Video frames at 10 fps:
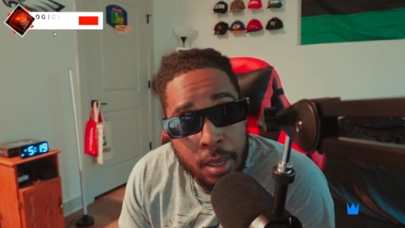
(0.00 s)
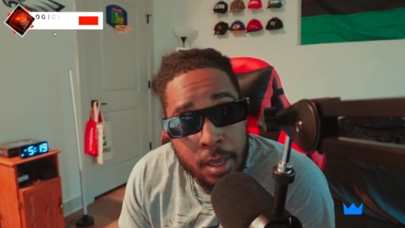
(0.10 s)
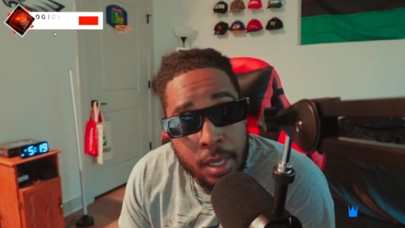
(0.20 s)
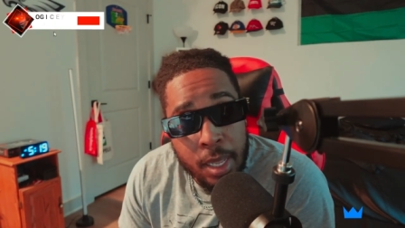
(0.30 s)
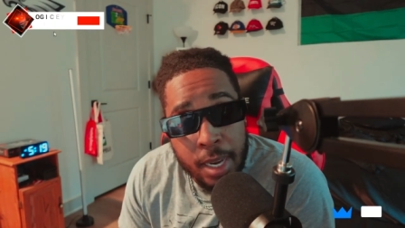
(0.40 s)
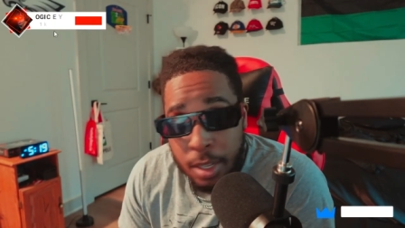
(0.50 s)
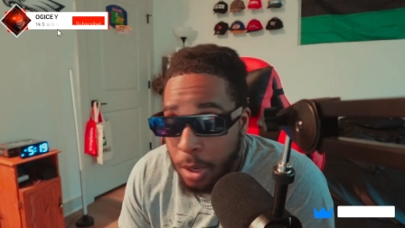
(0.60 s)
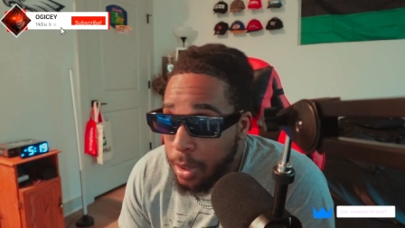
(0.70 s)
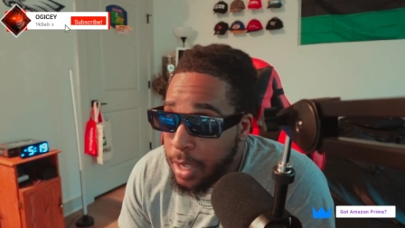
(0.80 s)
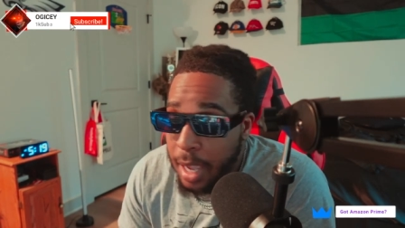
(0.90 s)
And the
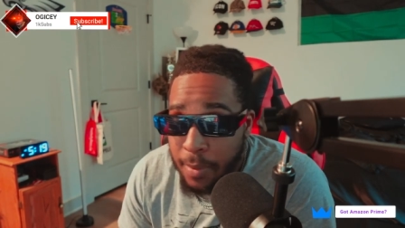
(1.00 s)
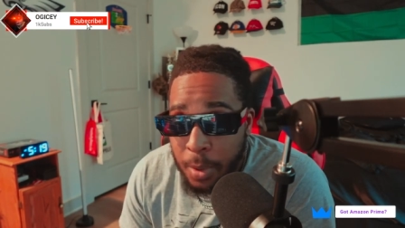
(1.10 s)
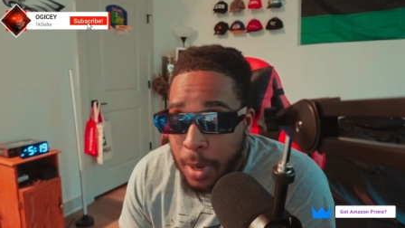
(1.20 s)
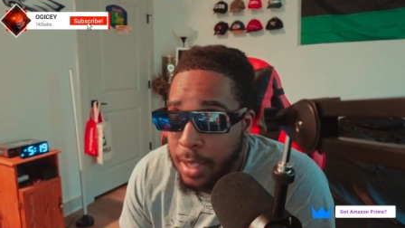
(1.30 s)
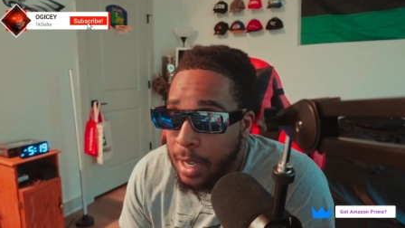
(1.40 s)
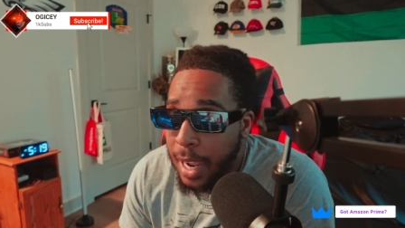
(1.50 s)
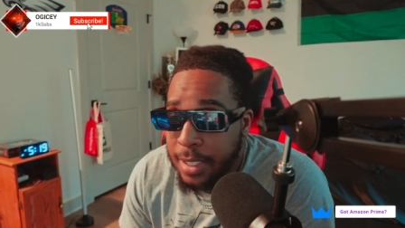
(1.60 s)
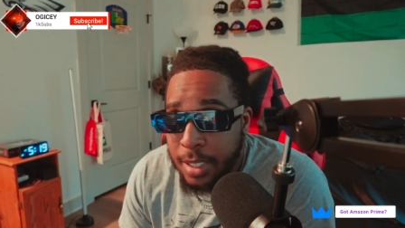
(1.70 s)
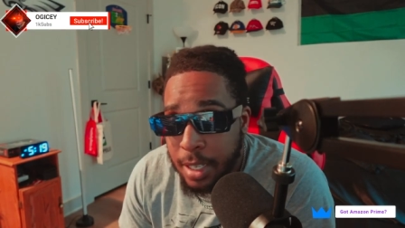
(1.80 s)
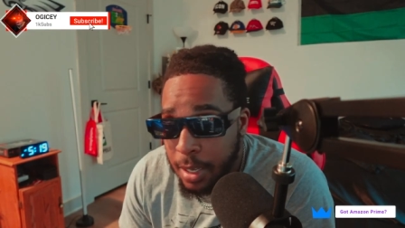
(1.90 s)
only heavyweight that I
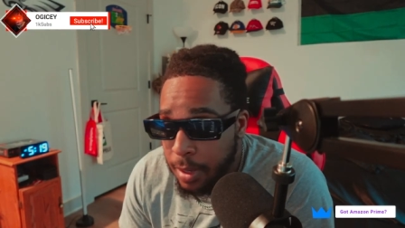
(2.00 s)
see